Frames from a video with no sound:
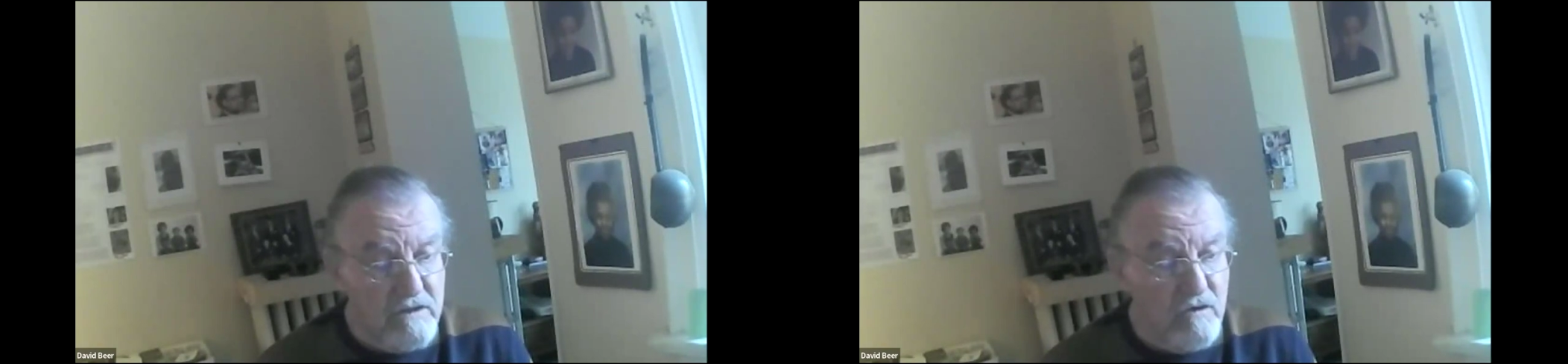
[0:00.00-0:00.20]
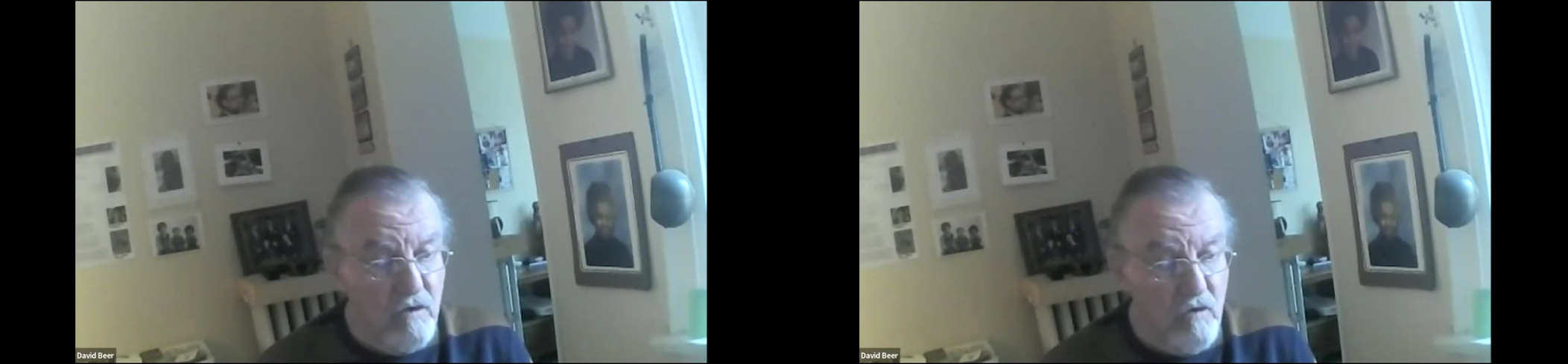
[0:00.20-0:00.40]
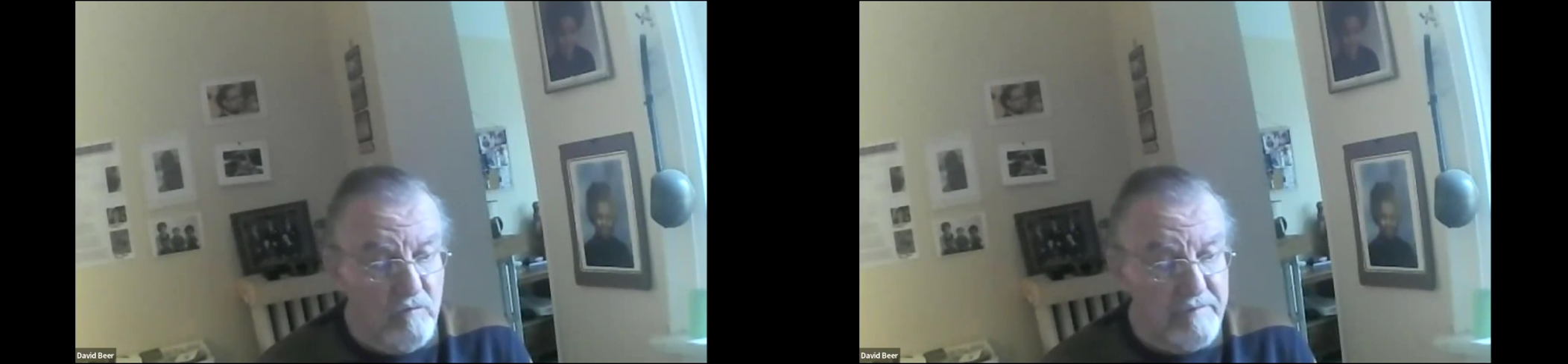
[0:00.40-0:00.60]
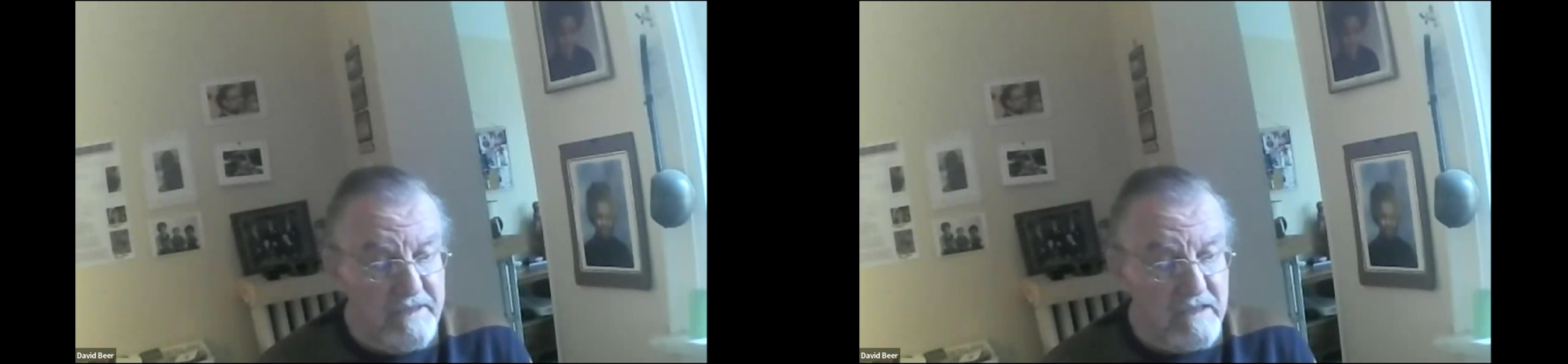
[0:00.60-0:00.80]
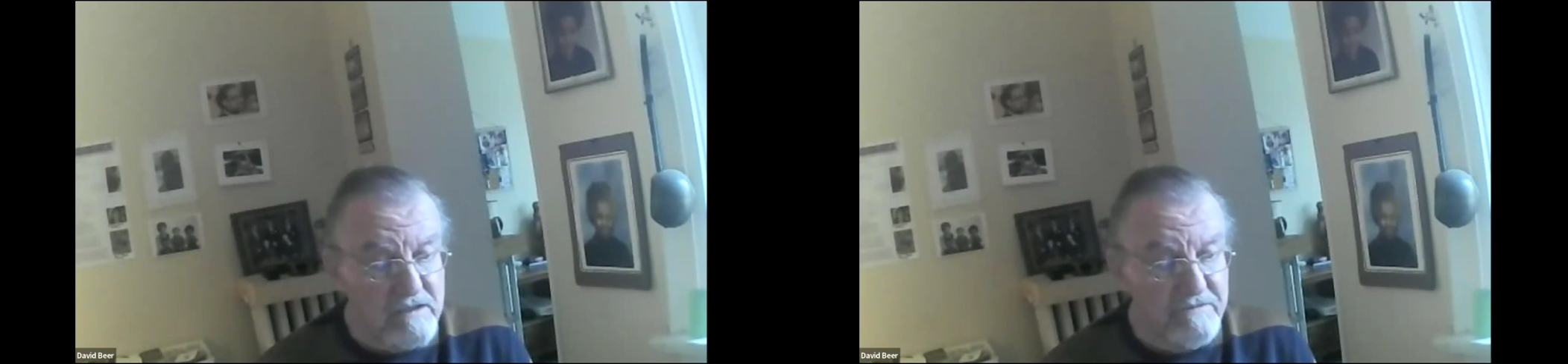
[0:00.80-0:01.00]
to go home
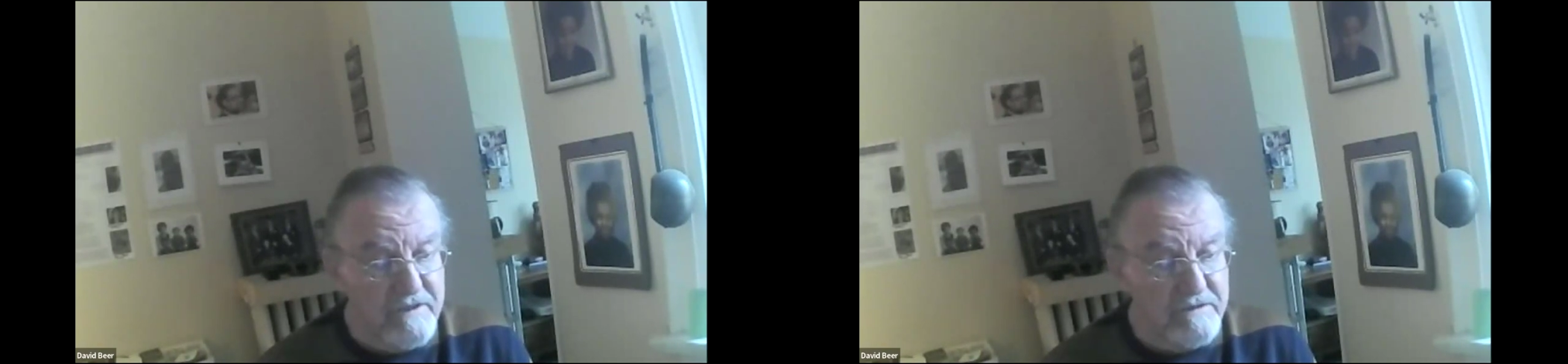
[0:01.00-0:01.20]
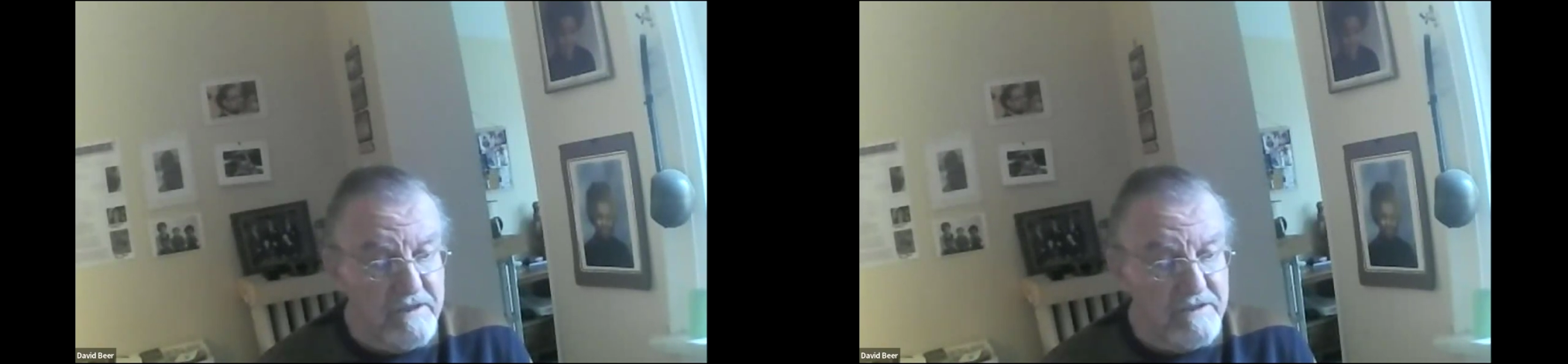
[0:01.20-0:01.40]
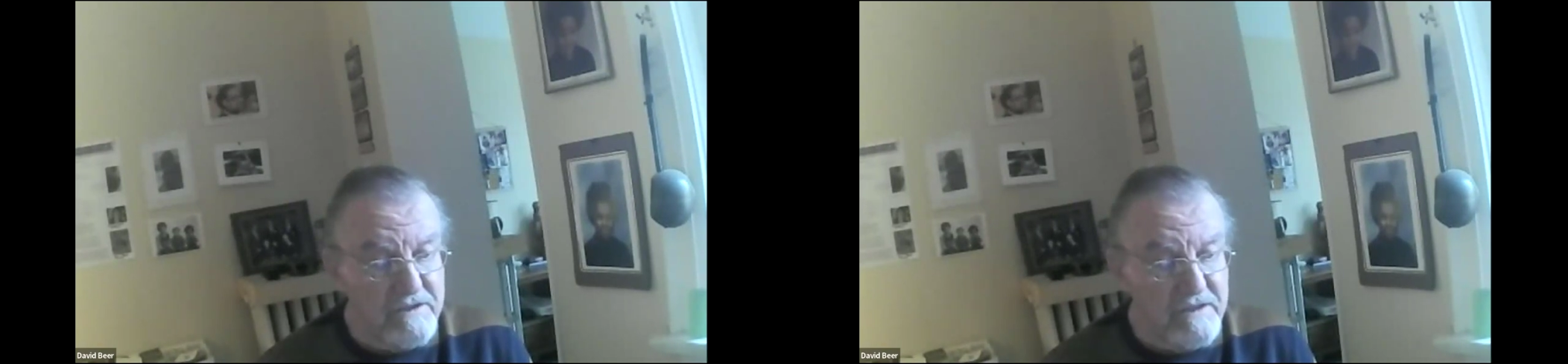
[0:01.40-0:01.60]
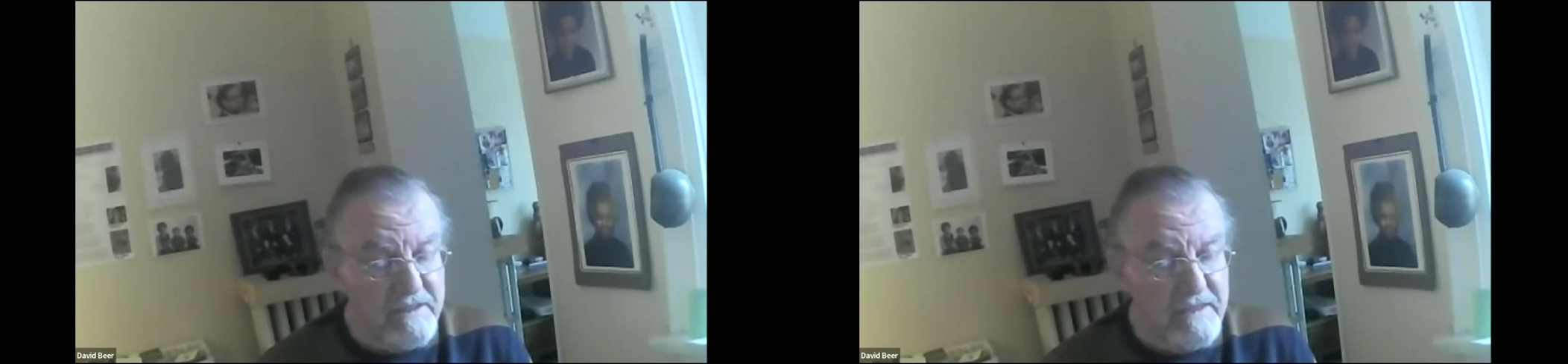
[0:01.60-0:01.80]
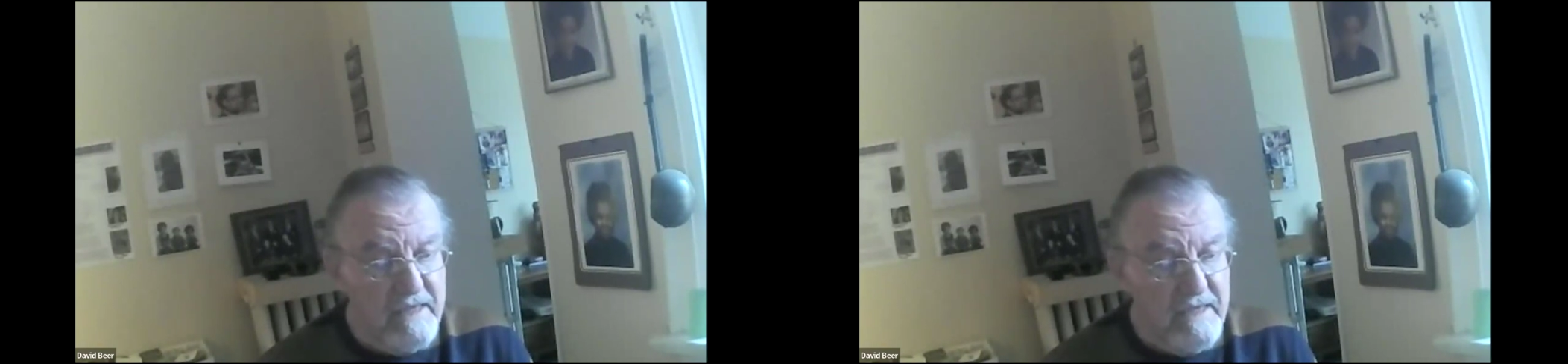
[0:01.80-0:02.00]
because of illness, and